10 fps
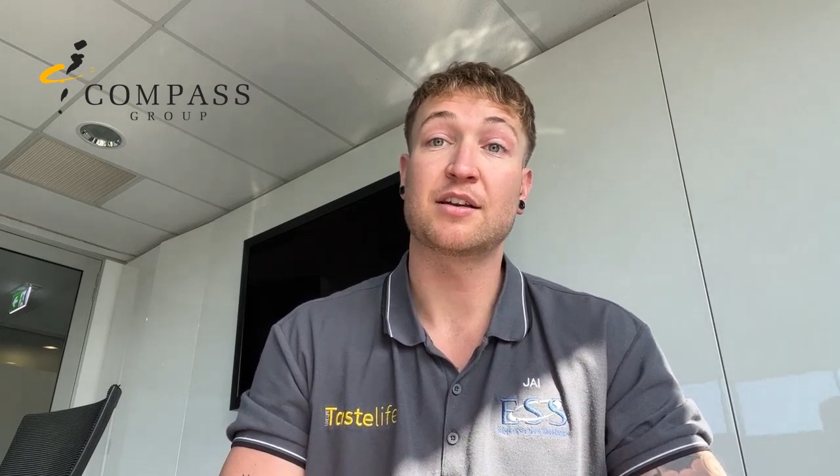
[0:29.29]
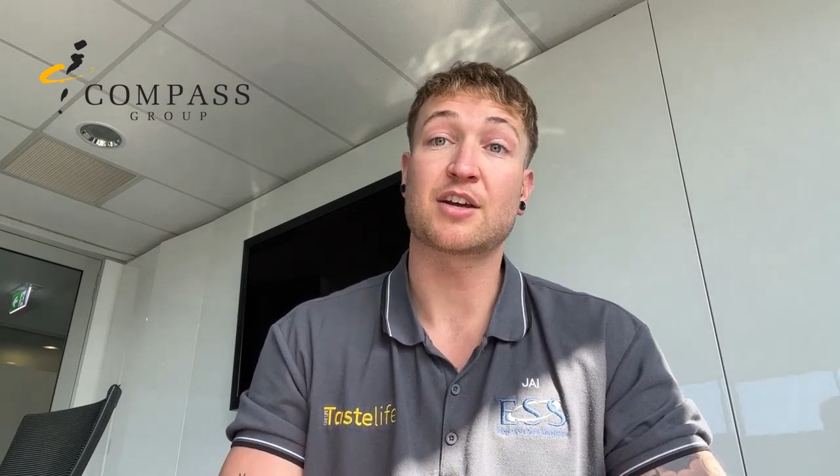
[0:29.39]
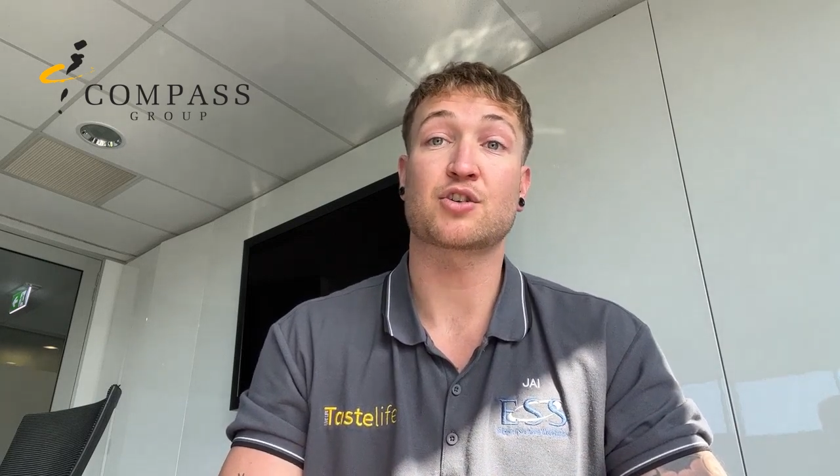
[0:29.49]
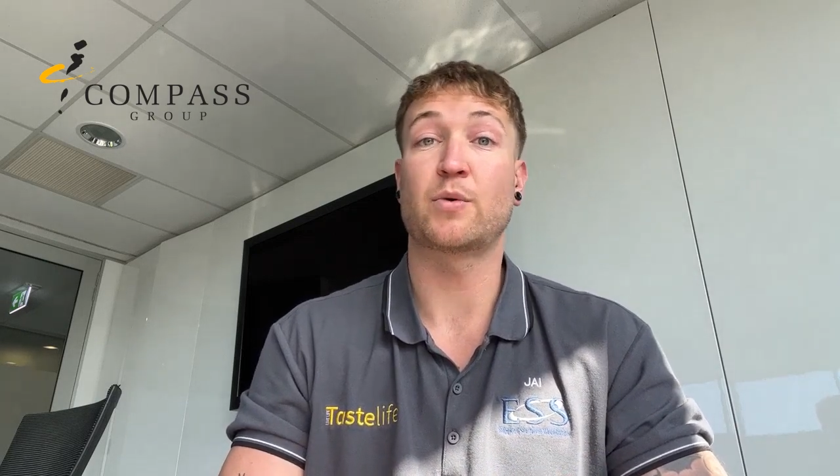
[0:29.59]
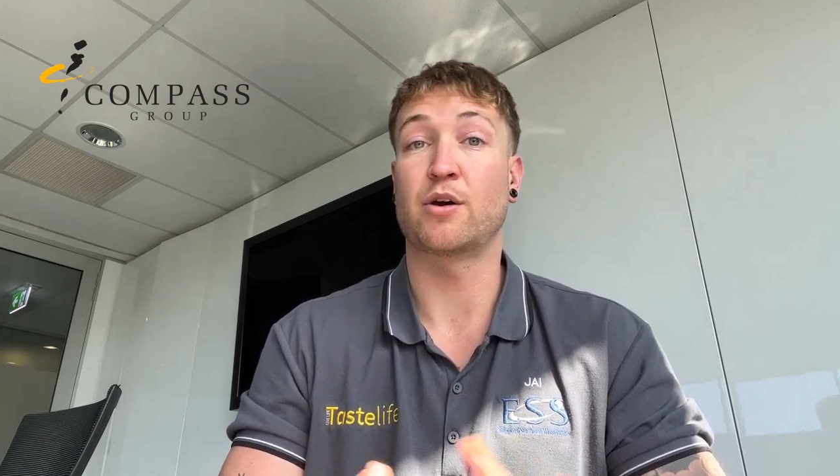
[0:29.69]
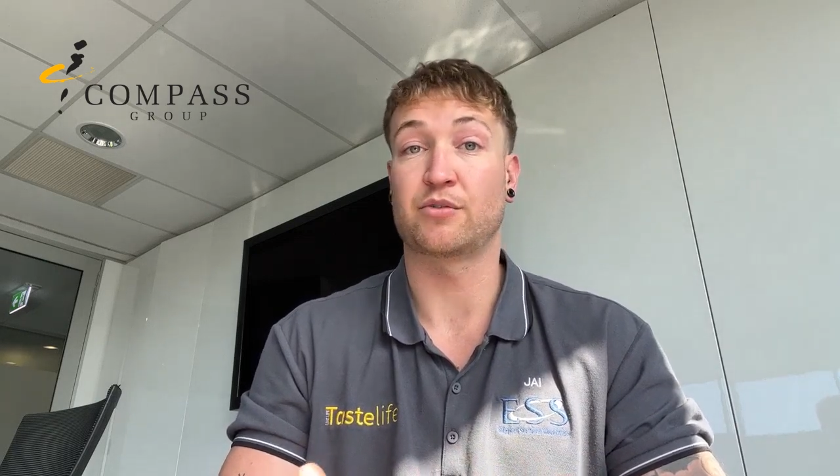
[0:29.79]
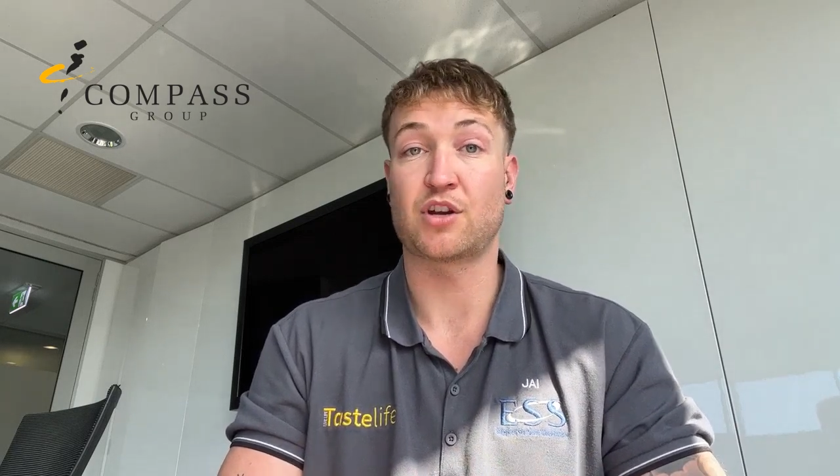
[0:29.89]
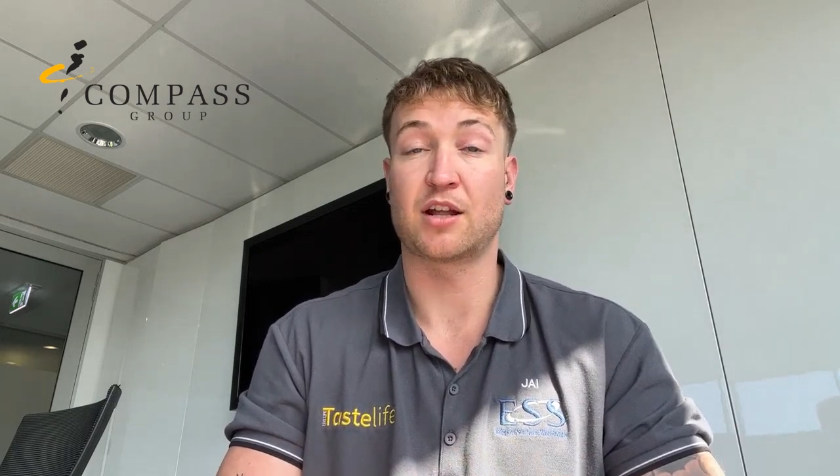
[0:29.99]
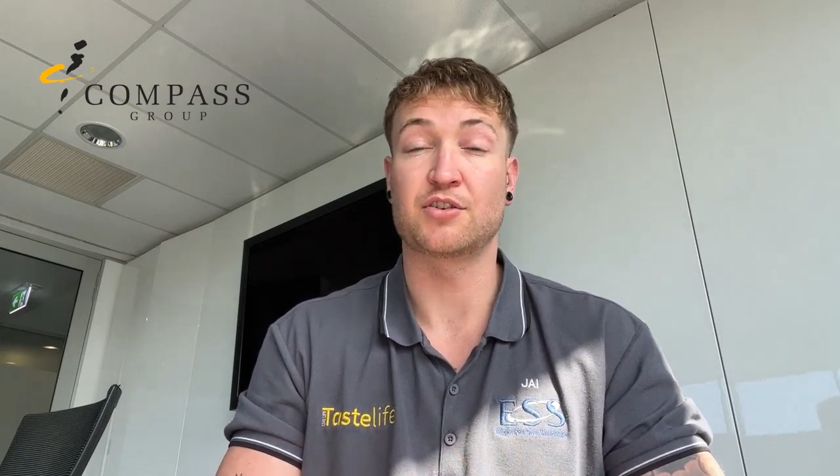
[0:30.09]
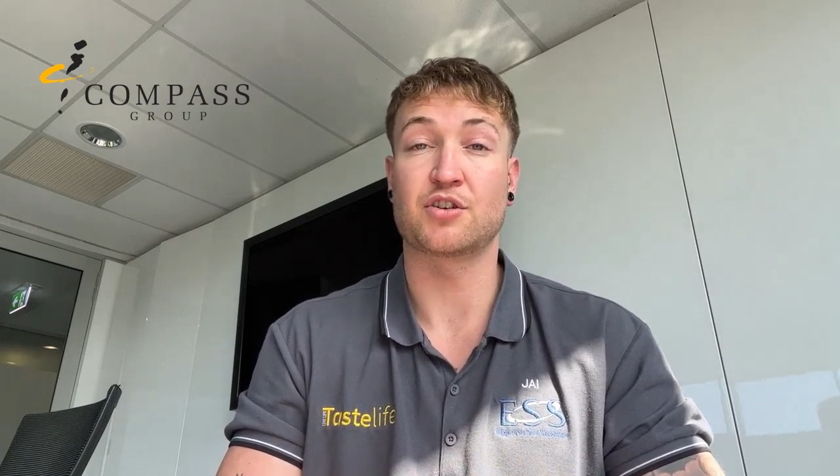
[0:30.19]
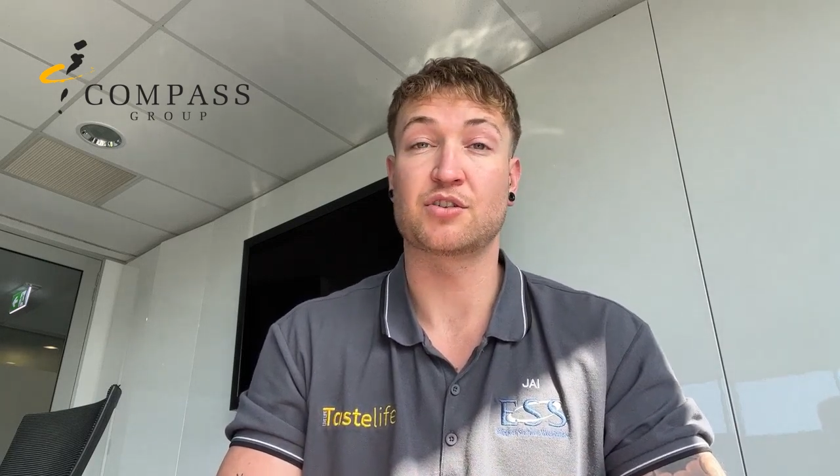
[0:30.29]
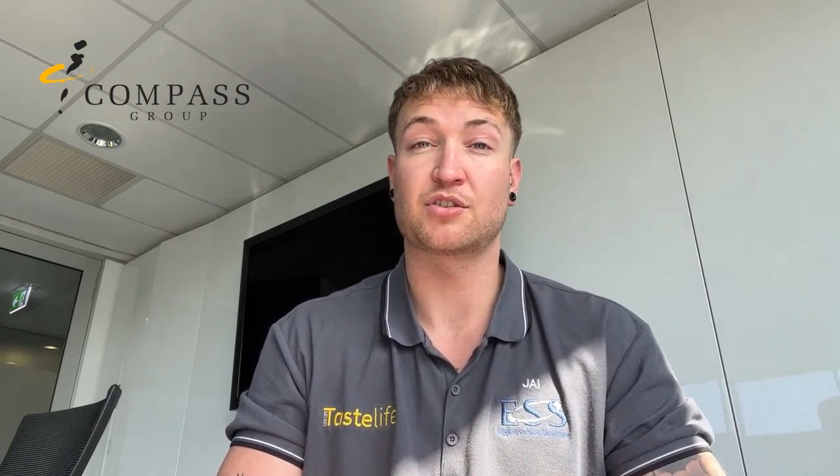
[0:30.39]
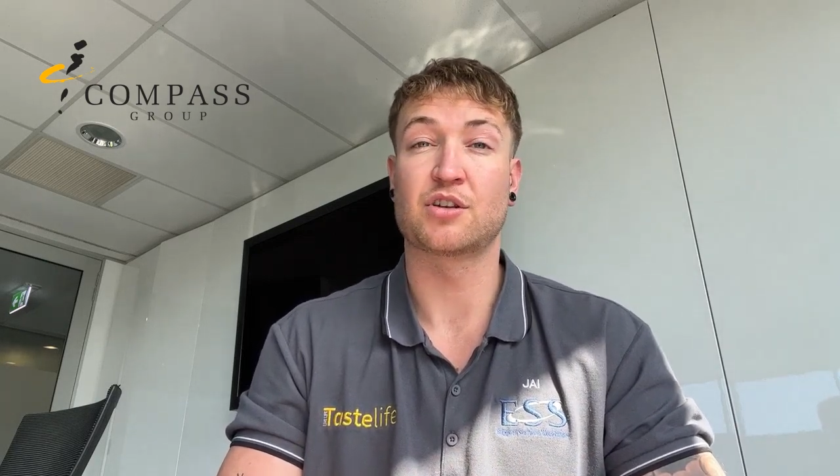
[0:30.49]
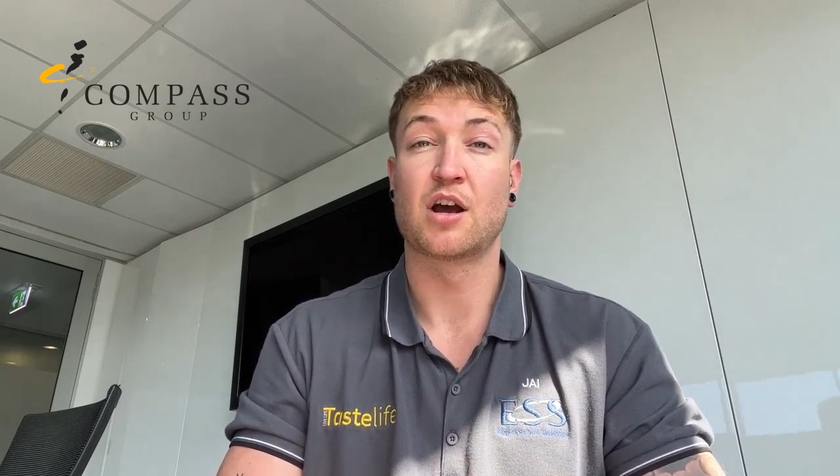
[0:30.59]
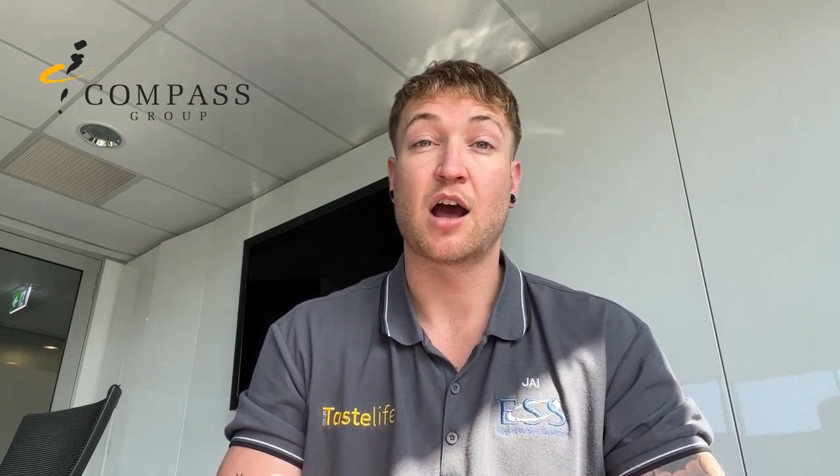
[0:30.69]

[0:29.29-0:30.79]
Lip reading: national health challenges,